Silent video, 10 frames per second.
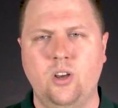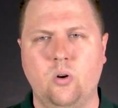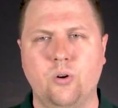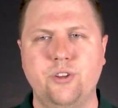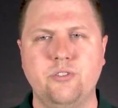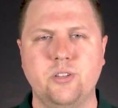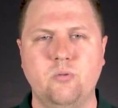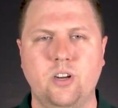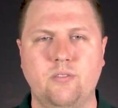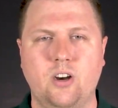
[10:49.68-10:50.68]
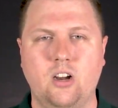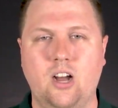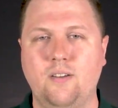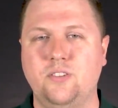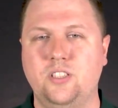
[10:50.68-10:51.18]
or using one of our
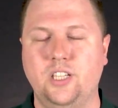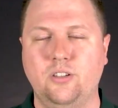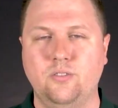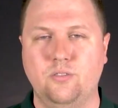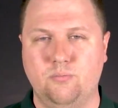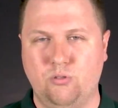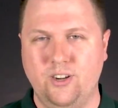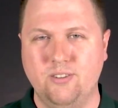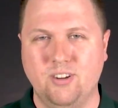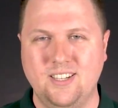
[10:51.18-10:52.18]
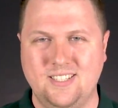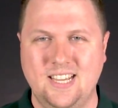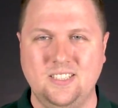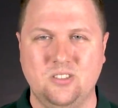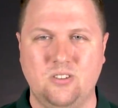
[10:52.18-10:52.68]
off-the-shelf, pre-written
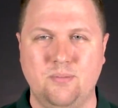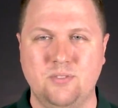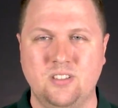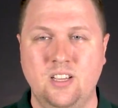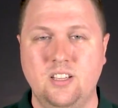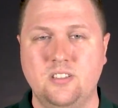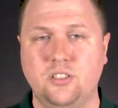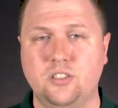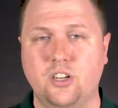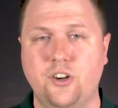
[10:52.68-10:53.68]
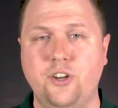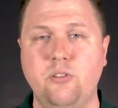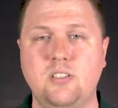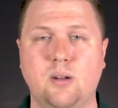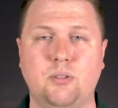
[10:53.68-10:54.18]
test scripts, such as our
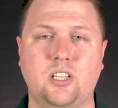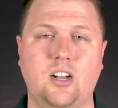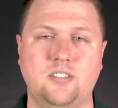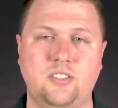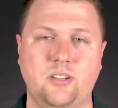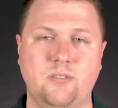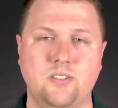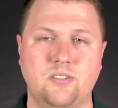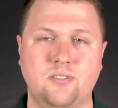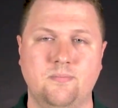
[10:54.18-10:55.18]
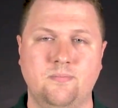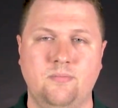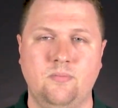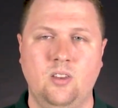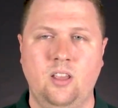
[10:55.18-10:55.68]
new Doubletalk sequence.
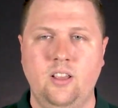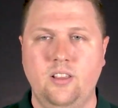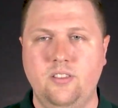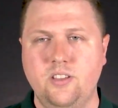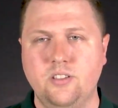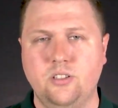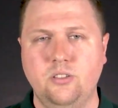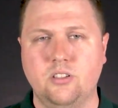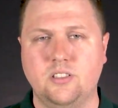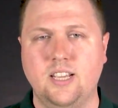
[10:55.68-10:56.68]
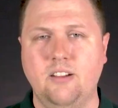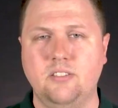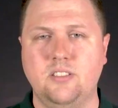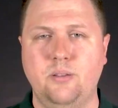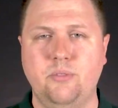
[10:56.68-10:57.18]
These include a
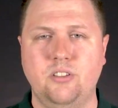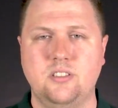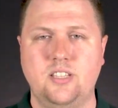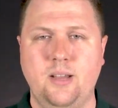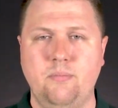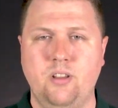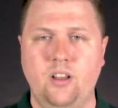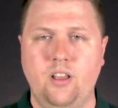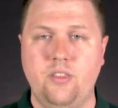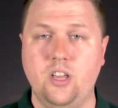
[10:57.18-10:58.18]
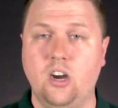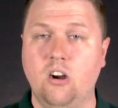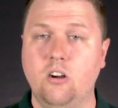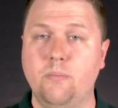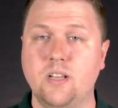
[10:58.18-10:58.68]
silent stimulus step, the
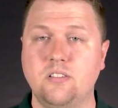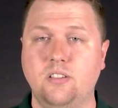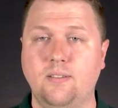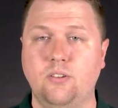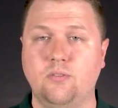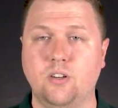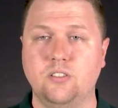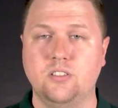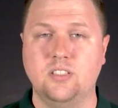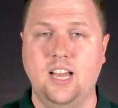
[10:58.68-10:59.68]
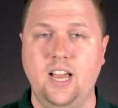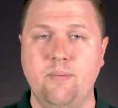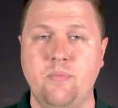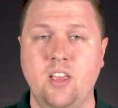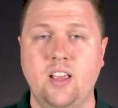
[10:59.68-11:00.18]
RMS level versus
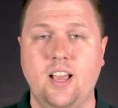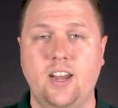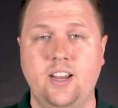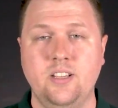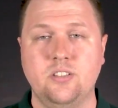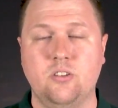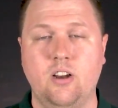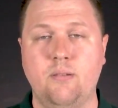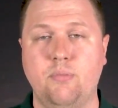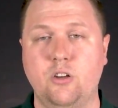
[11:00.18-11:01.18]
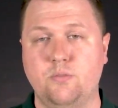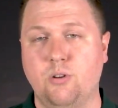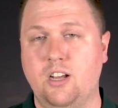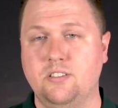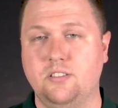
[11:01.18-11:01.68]
time, and a histogram
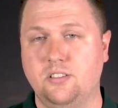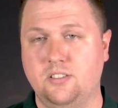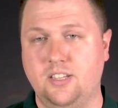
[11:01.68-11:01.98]
post-processing